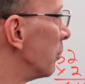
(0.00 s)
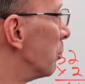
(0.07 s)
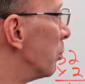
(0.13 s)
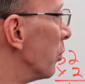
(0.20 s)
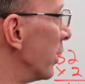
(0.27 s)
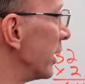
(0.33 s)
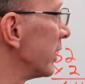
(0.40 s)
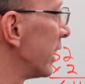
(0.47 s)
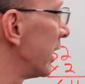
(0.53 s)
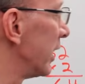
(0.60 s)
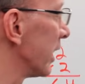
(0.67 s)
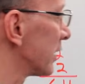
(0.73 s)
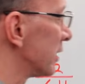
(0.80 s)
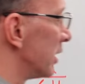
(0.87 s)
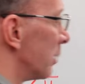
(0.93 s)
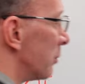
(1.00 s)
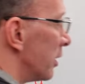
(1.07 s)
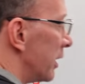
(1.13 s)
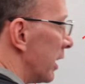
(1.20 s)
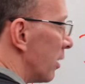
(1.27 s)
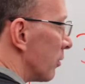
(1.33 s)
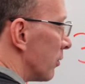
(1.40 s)
Bring that next number
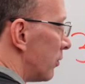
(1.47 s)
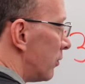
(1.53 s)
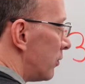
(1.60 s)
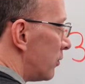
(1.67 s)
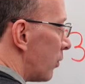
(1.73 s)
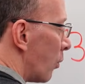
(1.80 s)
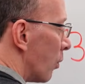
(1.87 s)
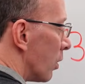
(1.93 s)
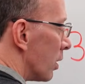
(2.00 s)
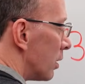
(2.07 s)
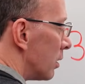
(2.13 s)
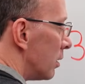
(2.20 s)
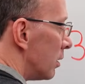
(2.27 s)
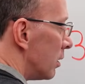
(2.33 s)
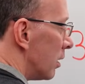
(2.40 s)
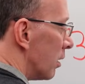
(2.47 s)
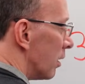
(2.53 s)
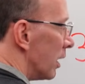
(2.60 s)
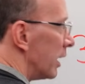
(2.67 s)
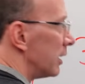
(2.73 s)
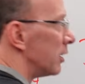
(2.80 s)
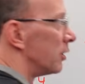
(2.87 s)
down, 4, all
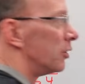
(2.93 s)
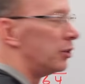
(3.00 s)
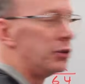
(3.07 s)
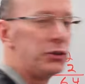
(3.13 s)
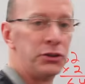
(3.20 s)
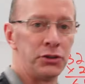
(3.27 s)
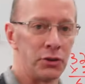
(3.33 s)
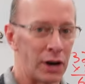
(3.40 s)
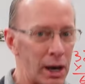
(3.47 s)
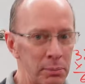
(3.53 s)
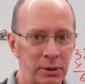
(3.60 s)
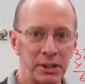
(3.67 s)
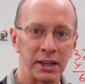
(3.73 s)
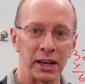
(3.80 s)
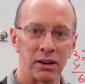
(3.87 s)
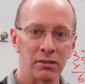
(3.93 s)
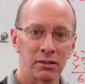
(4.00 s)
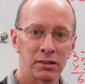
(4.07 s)
right? Drop it down,